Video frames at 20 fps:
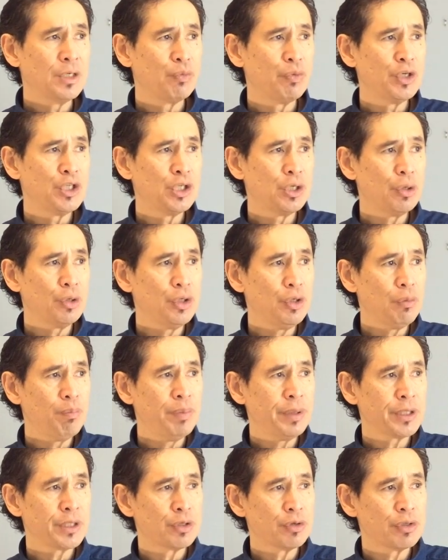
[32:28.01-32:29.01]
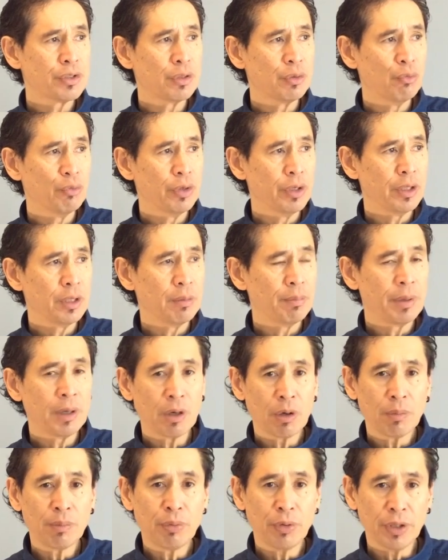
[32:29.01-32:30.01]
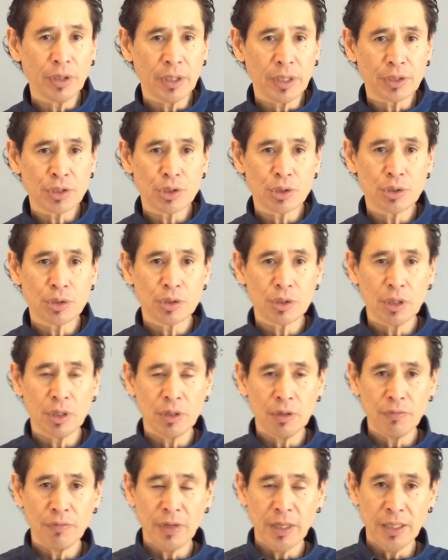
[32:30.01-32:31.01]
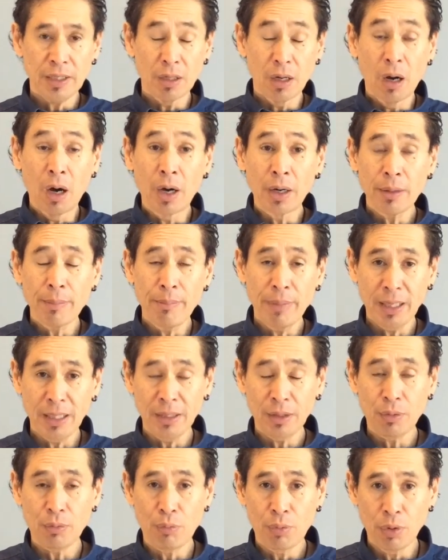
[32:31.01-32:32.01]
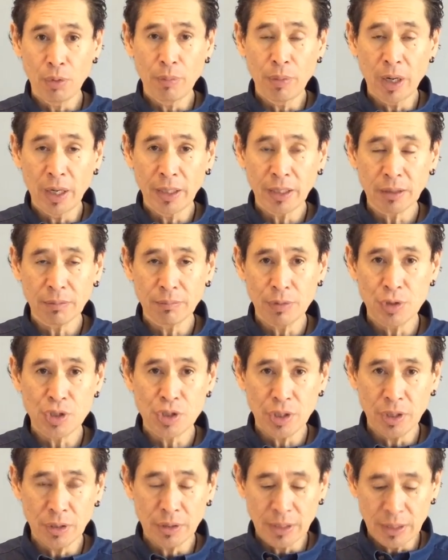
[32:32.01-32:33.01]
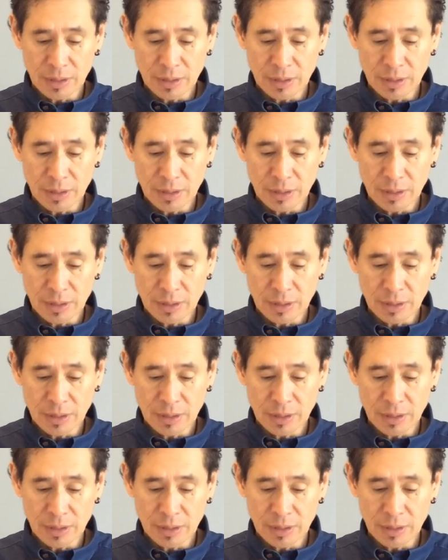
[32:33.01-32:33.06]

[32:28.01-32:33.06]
We showed you pictures of one of the PowerPoint lectures of an automated robotic machine